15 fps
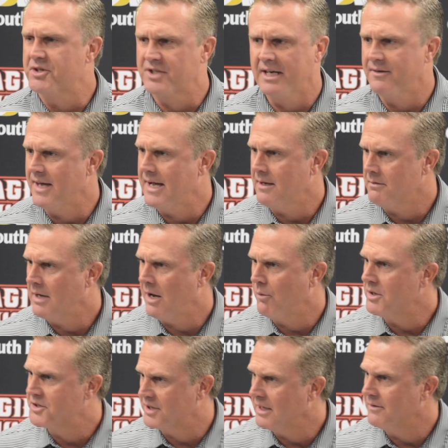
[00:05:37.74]
I wouldn't
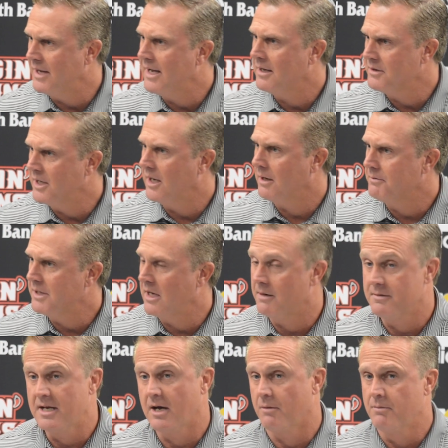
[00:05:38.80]
say that. Yeah.
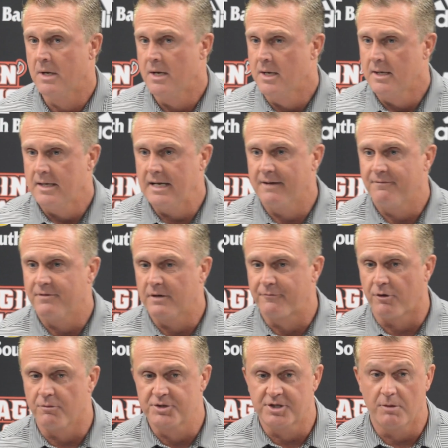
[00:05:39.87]
Now, if
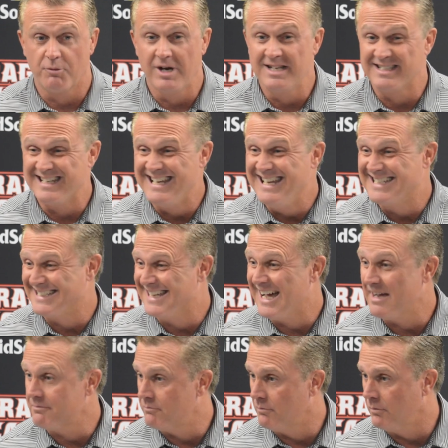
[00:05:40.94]
for some reason he's
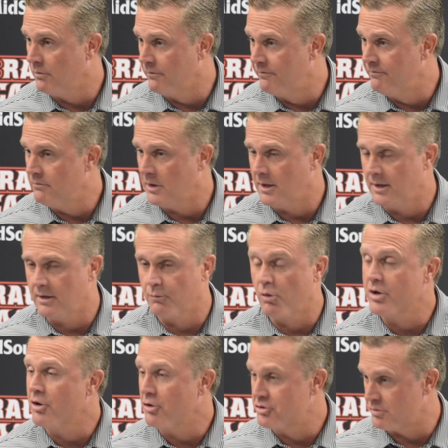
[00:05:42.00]
not
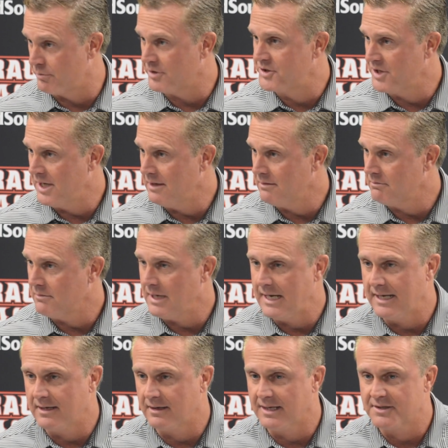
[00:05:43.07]
100%,
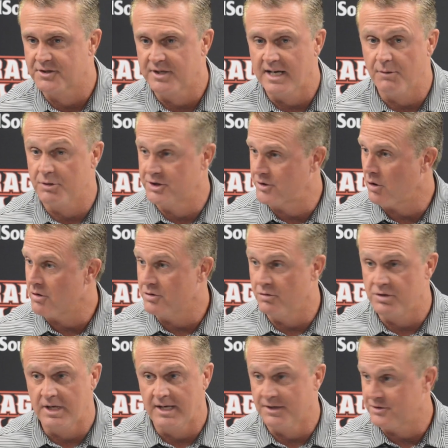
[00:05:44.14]
and let's say we start
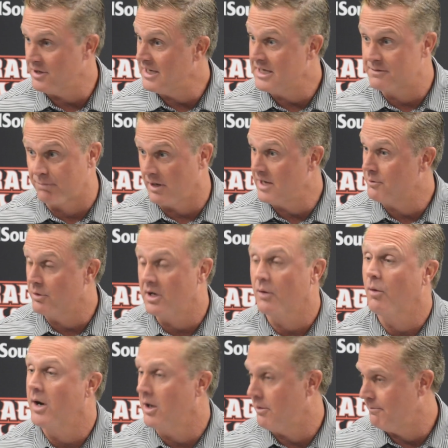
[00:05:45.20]
Nunez and he's playing
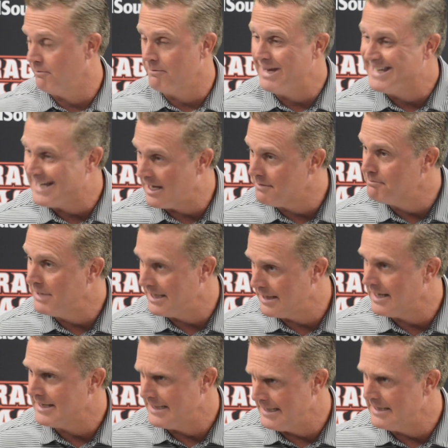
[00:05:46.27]
really well, may not
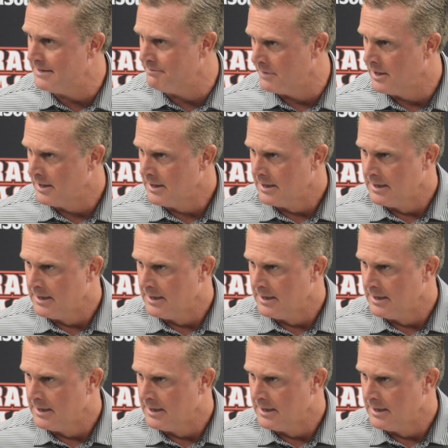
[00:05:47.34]
need him.